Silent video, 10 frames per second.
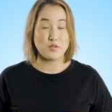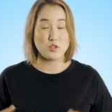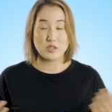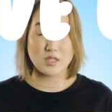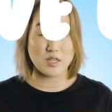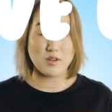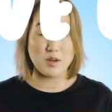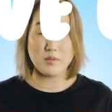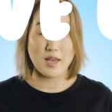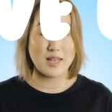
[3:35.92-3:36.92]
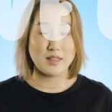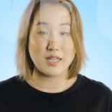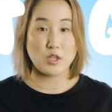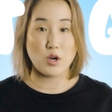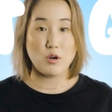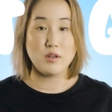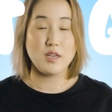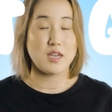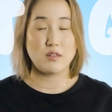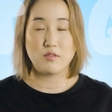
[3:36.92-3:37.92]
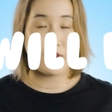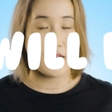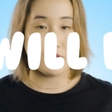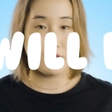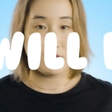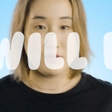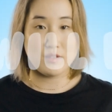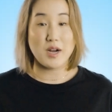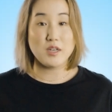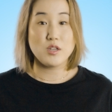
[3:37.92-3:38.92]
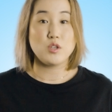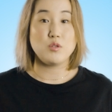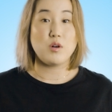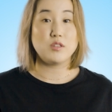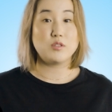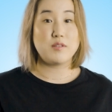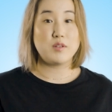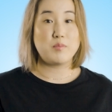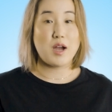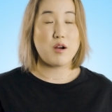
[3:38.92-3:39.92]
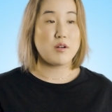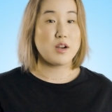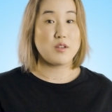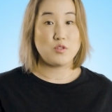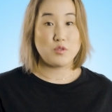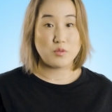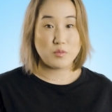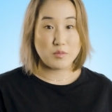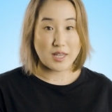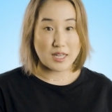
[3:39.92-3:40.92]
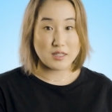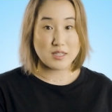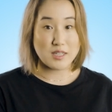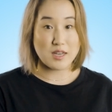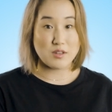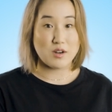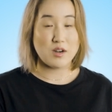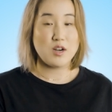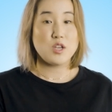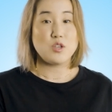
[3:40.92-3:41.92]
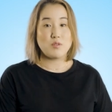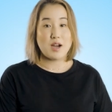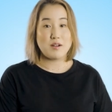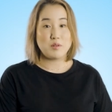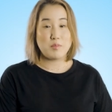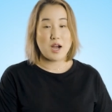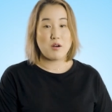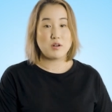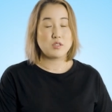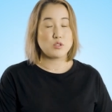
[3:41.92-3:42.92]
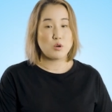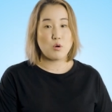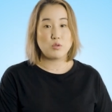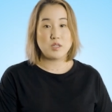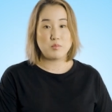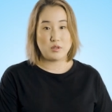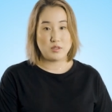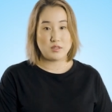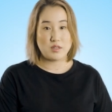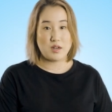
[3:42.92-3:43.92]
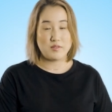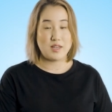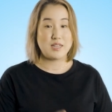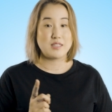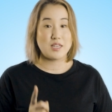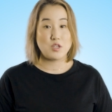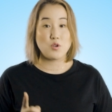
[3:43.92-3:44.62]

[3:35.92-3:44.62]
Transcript: If you just give up and let go, it'll fail. But you also have the power, if you get it together, you have the power to totally pull this off, and it's